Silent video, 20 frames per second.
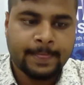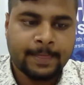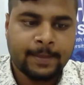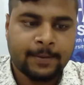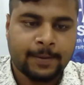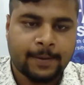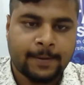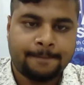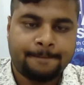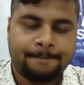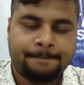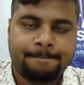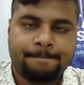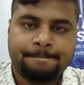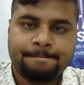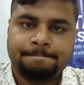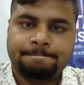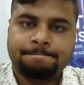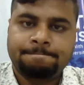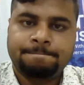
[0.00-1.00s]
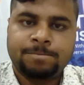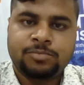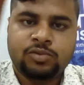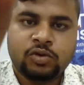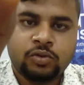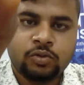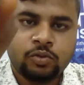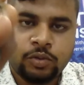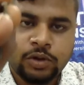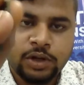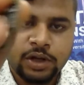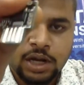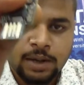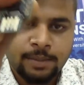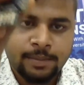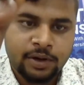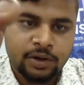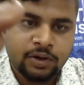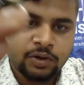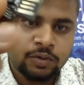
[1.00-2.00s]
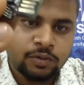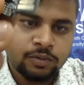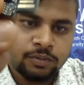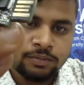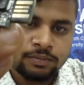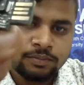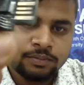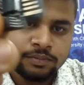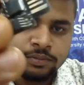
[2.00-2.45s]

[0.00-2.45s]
Okay, so we are coming to